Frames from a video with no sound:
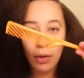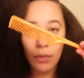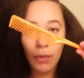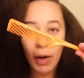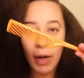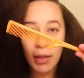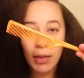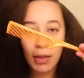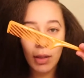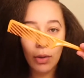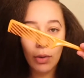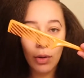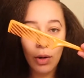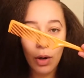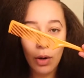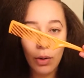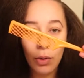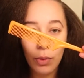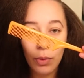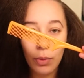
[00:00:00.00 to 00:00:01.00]
a rat tail
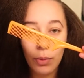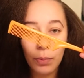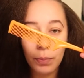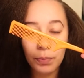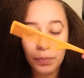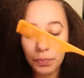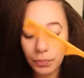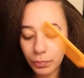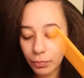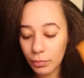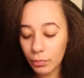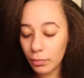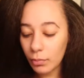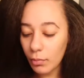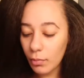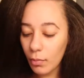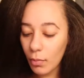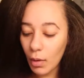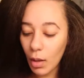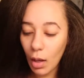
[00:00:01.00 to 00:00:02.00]
comb.
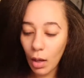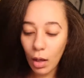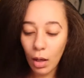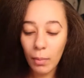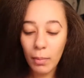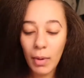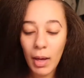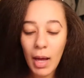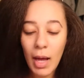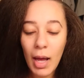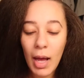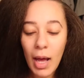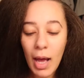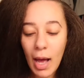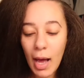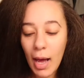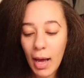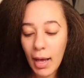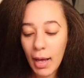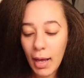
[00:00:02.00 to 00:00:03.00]
Um,
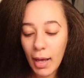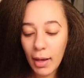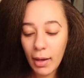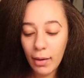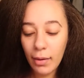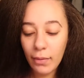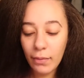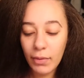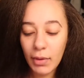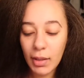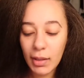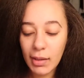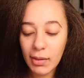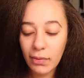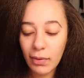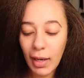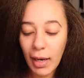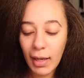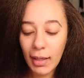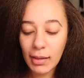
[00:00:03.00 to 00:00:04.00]
I have this
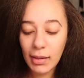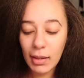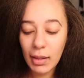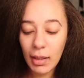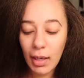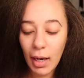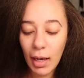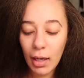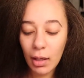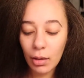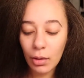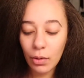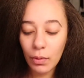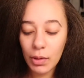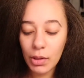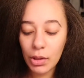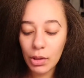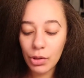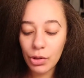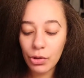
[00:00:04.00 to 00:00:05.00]
flaxseed aloe.
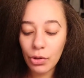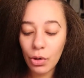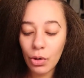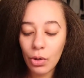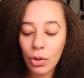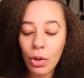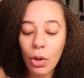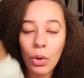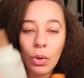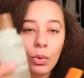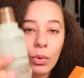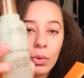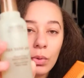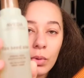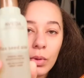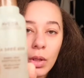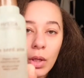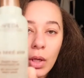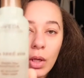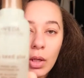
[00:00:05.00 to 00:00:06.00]
It's a
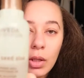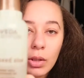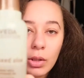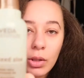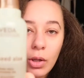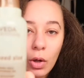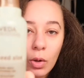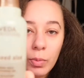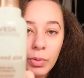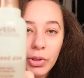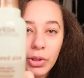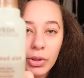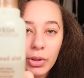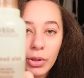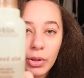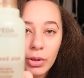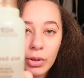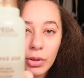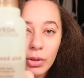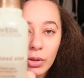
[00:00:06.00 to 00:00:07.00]
Stronghold
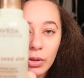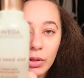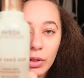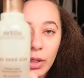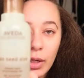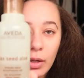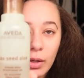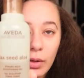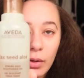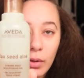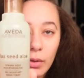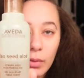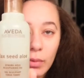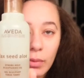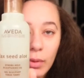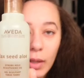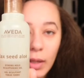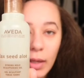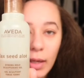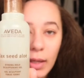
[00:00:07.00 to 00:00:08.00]
sculpture gel.
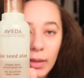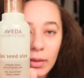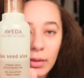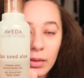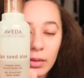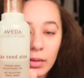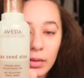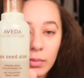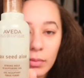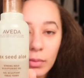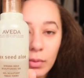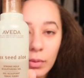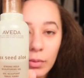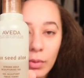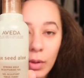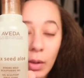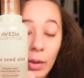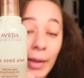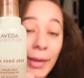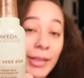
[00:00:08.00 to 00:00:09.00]
I got this.
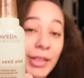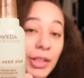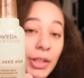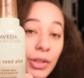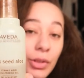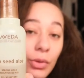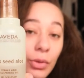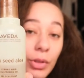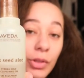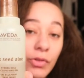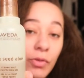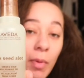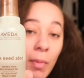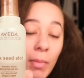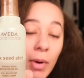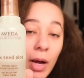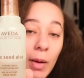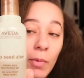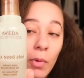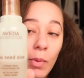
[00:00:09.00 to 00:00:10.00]
Oh, I actually stole this from
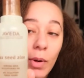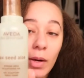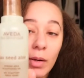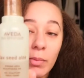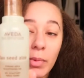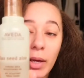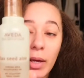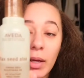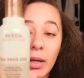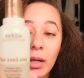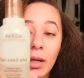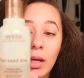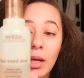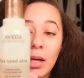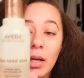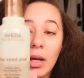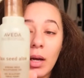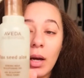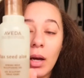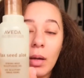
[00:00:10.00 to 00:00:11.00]
my mom a while back.
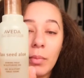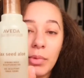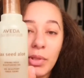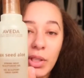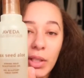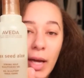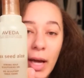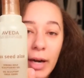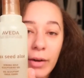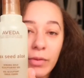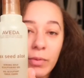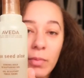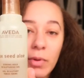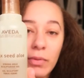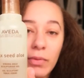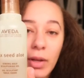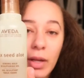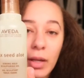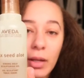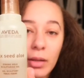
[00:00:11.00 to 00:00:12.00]
Um, she got it from
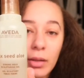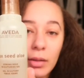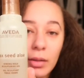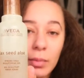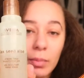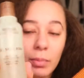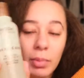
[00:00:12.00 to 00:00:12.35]
Aveda,